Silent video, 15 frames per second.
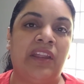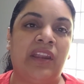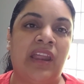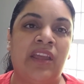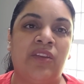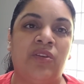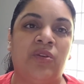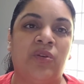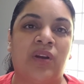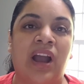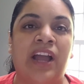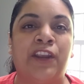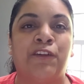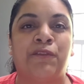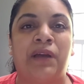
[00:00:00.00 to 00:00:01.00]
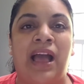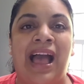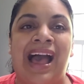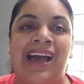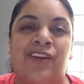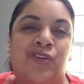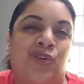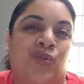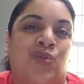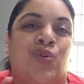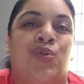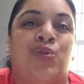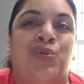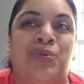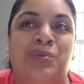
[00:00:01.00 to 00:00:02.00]
you kind of add your
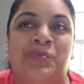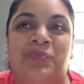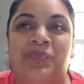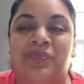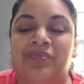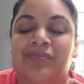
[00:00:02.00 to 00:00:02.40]
own,